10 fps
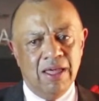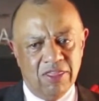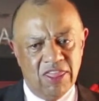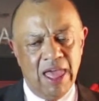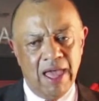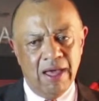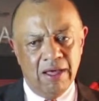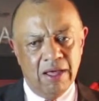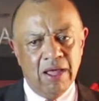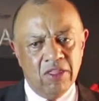
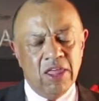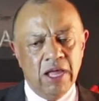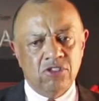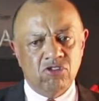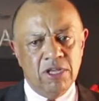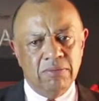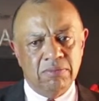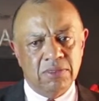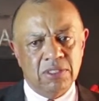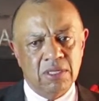their
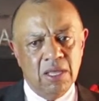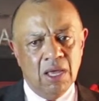dreams.